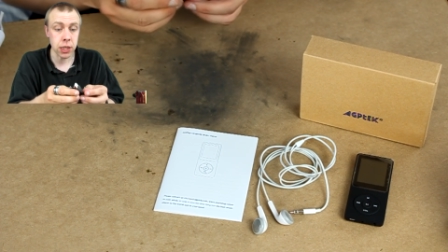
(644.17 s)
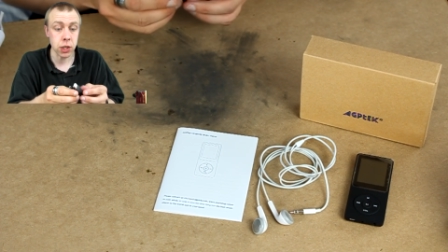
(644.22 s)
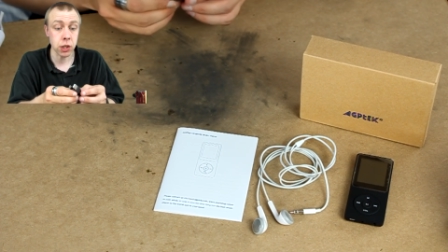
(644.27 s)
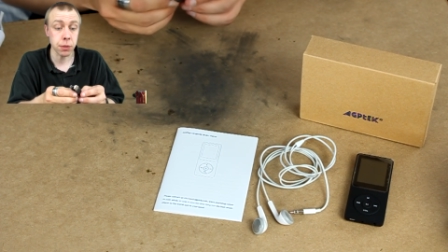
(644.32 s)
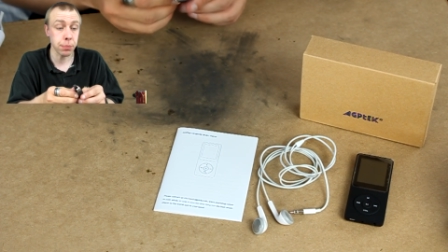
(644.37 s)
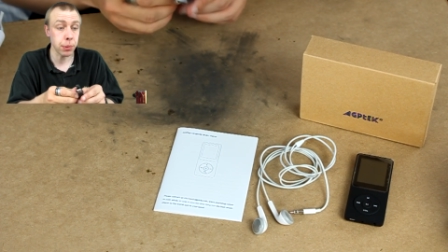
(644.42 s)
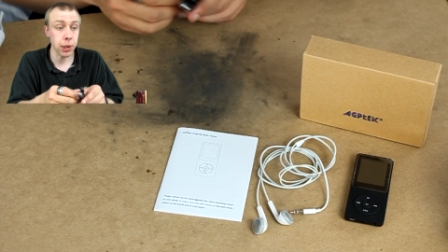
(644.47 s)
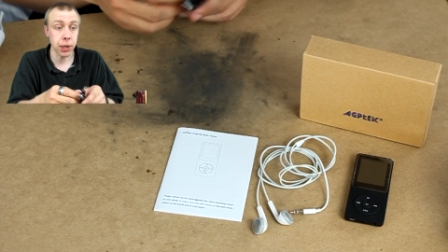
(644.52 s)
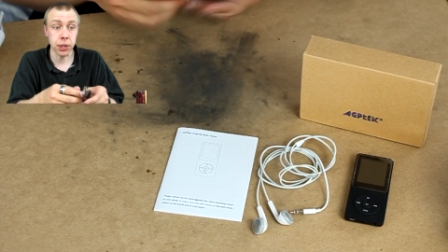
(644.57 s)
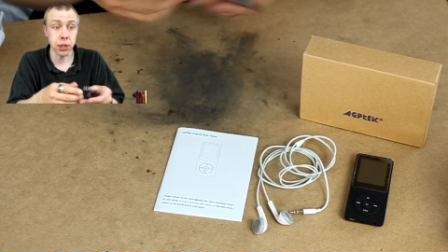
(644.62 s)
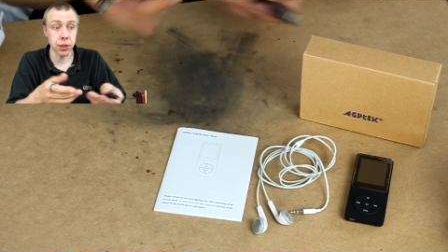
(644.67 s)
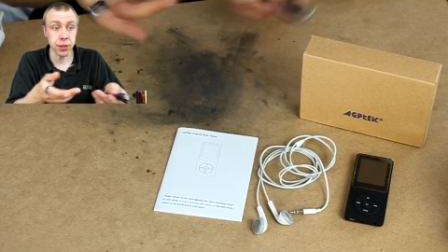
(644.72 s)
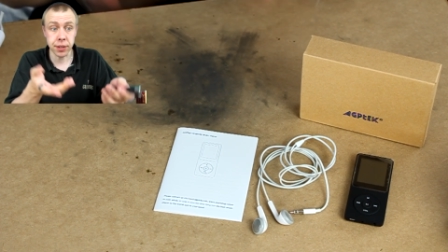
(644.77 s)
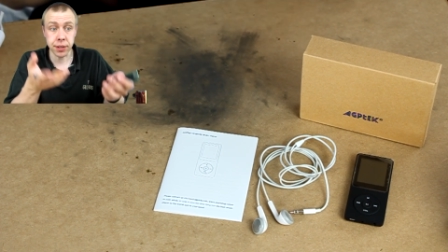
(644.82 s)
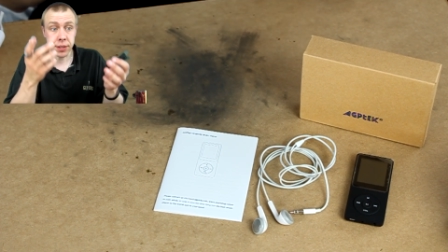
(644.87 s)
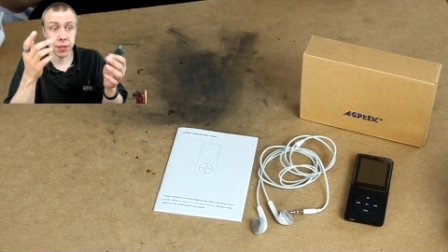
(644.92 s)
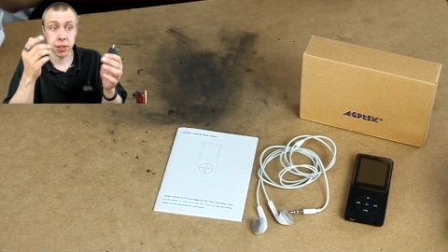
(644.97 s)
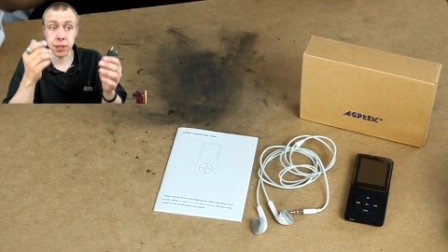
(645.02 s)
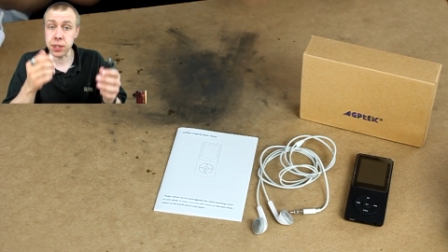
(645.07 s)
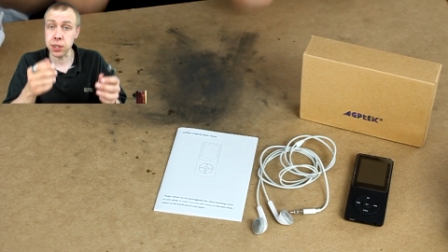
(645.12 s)
You could put another
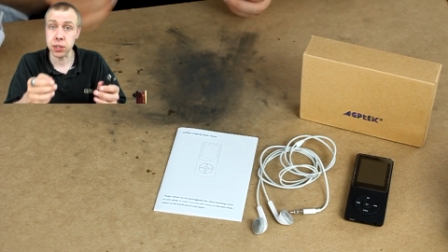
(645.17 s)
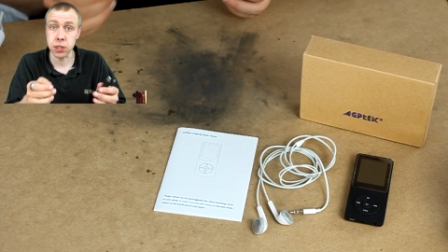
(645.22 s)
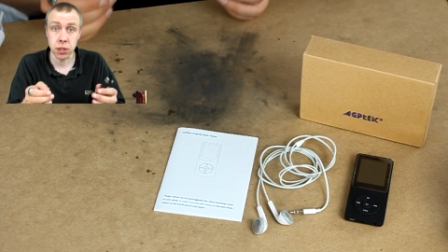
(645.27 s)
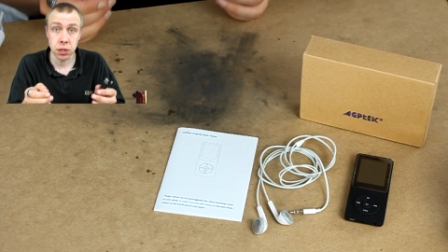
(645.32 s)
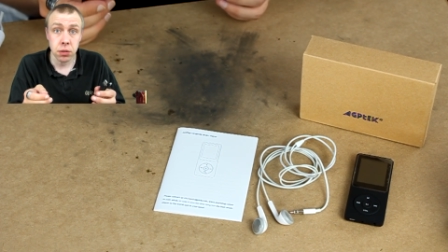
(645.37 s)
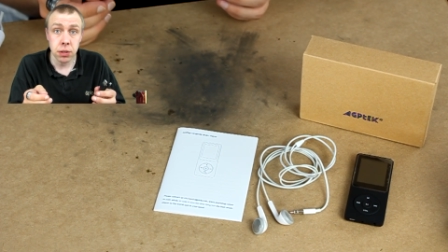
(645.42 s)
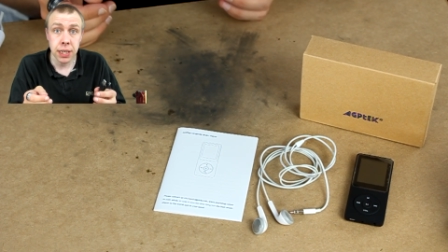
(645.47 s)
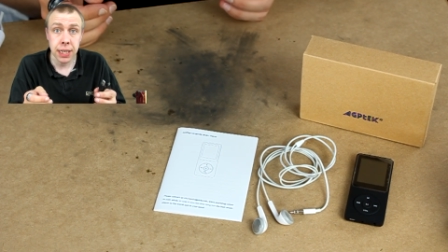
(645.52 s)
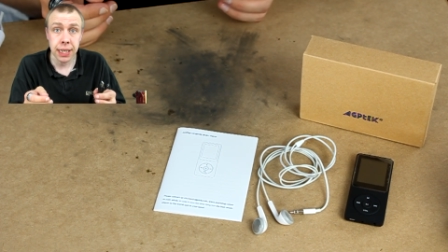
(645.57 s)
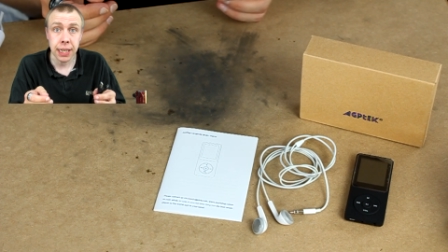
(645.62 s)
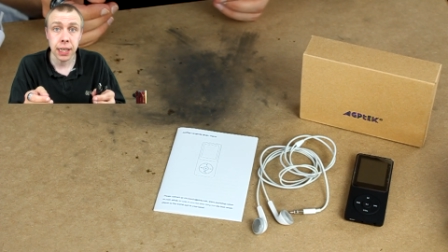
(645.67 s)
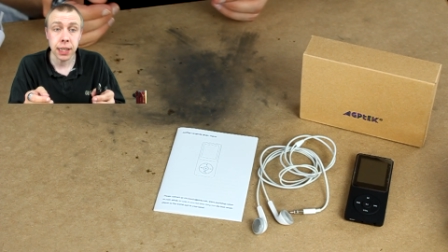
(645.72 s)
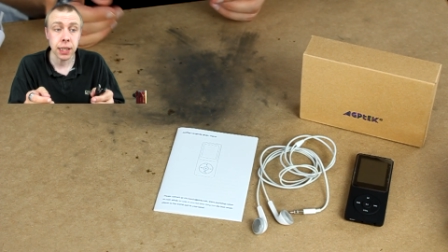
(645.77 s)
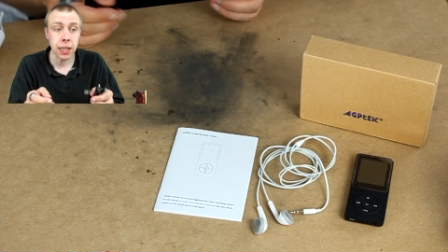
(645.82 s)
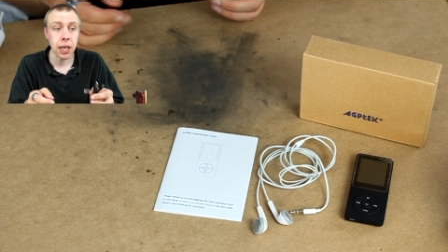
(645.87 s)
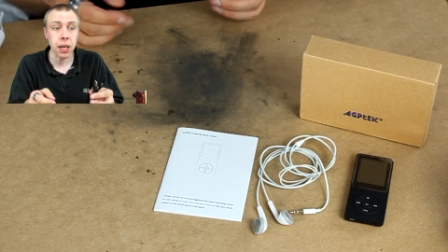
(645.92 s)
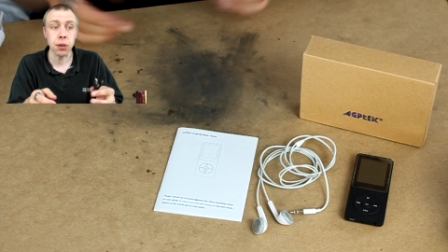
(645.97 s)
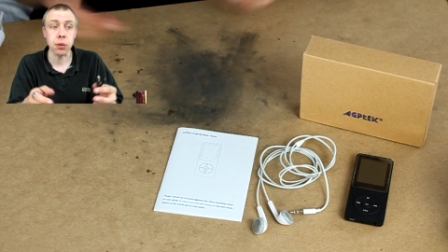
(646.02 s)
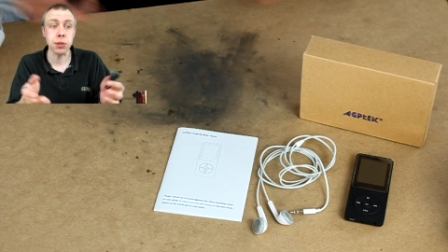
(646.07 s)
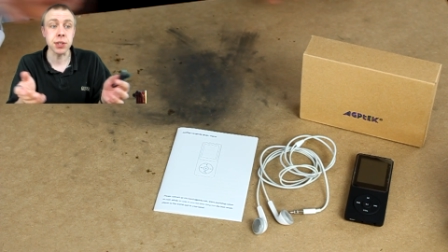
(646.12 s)
32 gig in
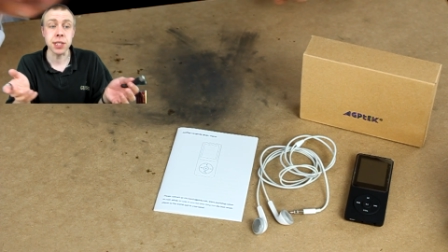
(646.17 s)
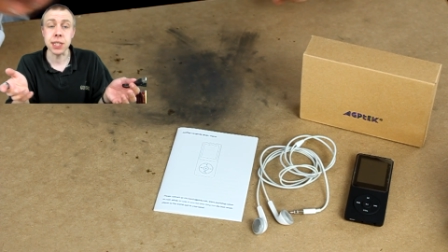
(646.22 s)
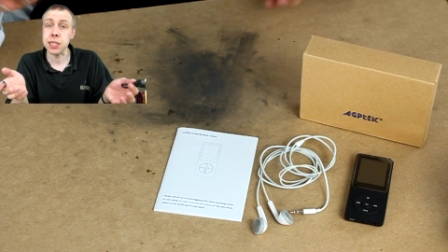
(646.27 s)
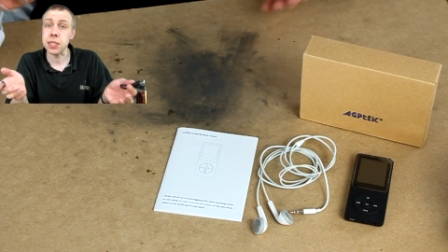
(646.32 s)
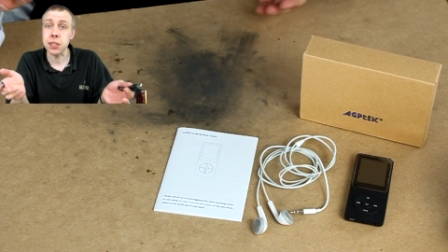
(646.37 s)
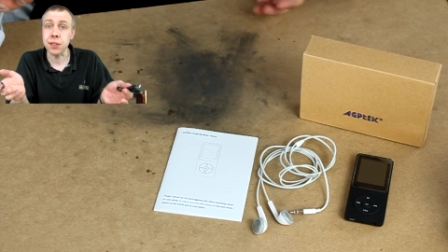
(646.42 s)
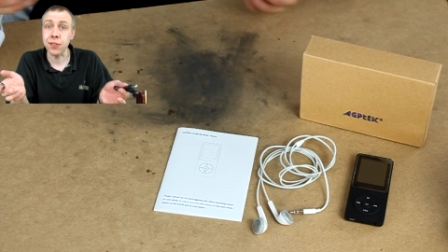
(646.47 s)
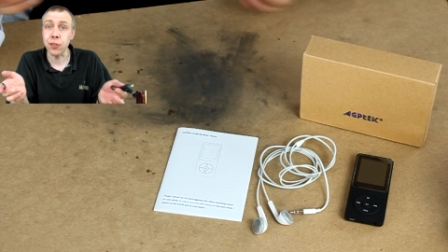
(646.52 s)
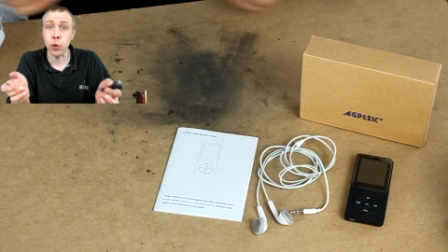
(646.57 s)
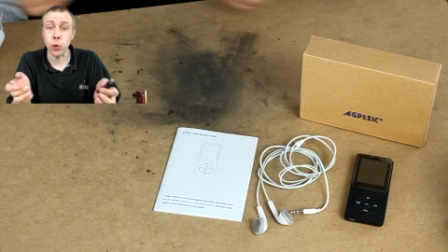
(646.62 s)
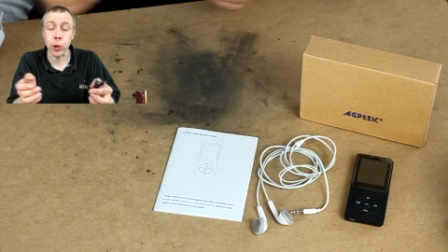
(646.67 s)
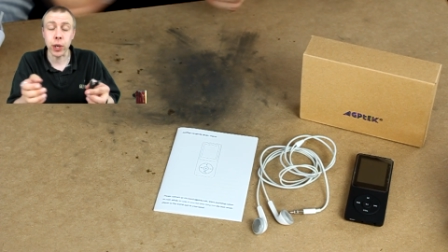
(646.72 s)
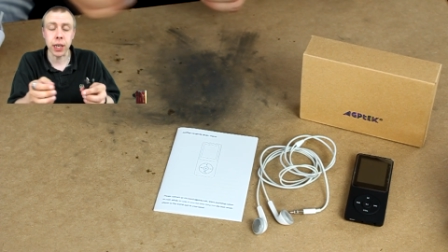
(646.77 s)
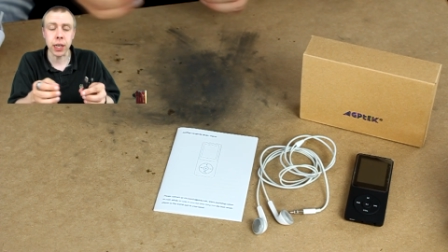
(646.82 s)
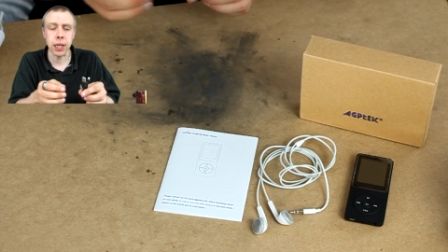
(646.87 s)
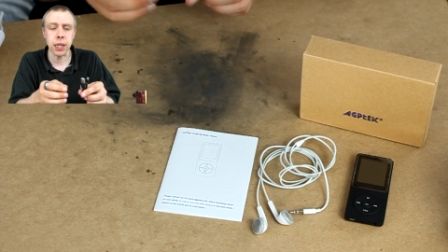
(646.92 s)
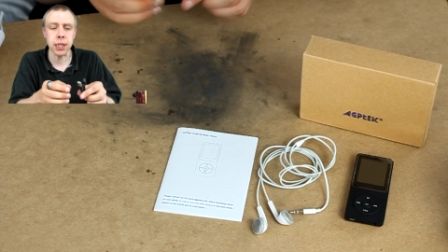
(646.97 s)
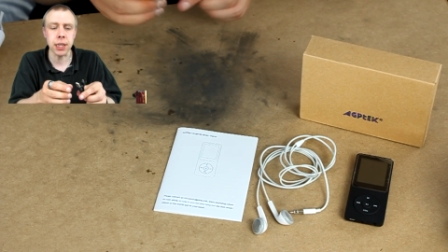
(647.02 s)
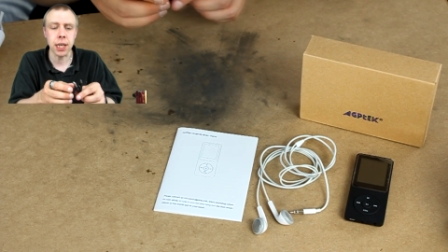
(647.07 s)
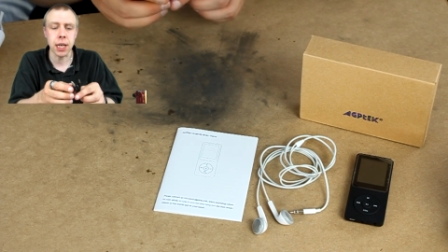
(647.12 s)
there or 64
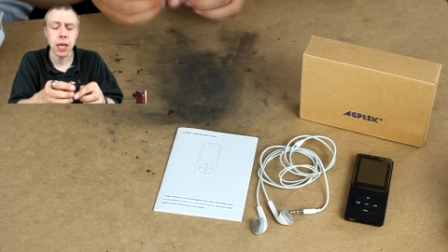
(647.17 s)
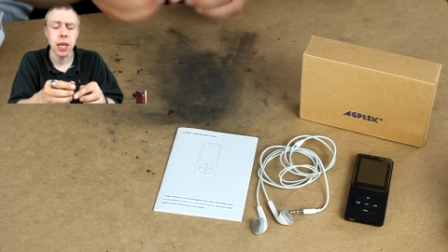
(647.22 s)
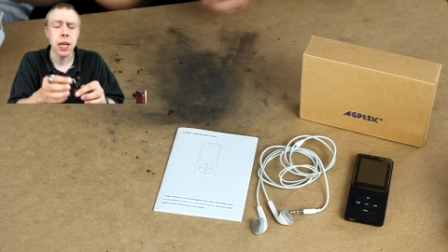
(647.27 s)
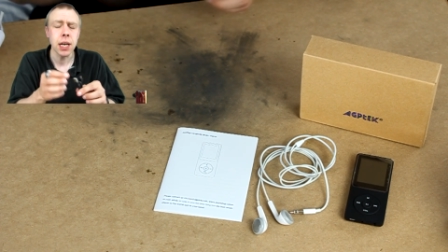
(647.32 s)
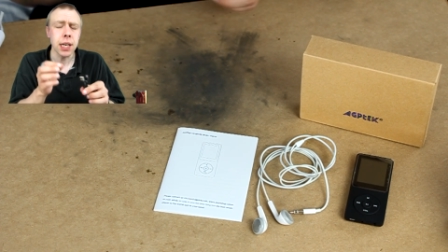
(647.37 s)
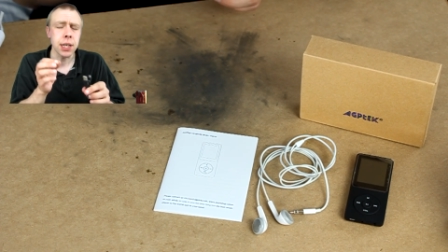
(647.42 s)
gig in there.